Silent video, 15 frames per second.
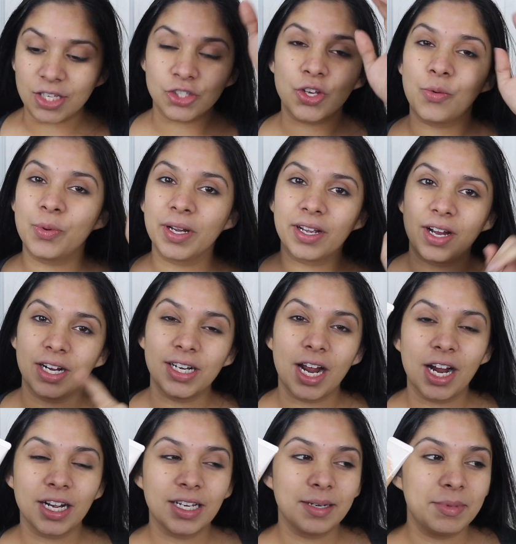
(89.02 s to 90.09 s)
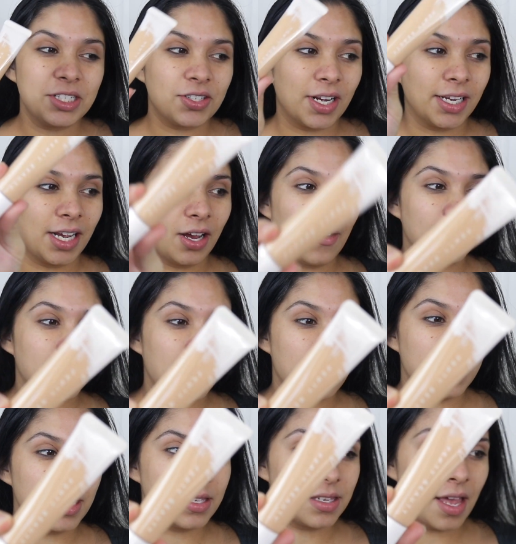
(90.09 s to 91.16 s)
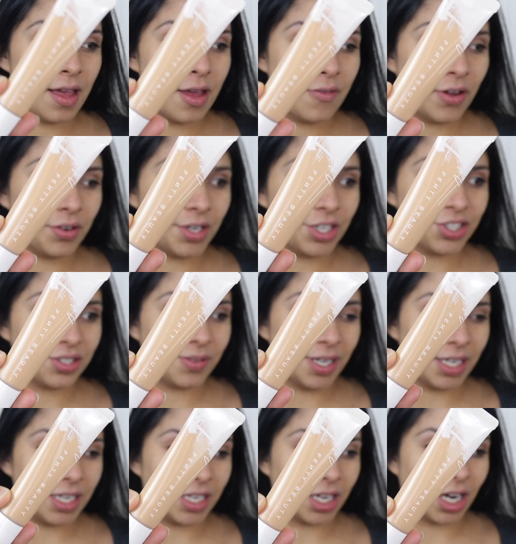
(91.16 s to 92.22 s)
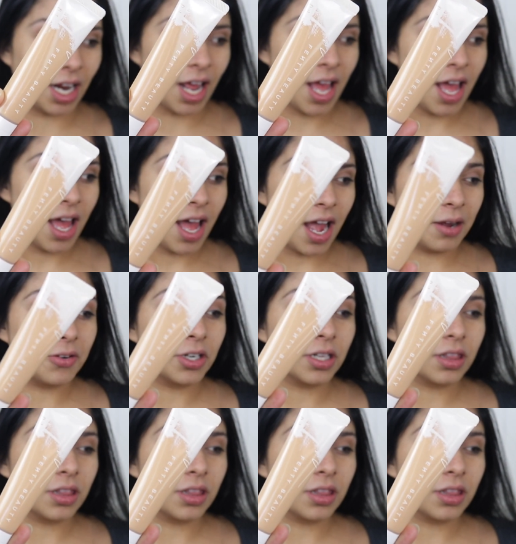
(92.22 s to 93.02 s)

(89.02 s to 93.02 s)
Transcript: so we are going to be trying out this foundation right here. I've heard a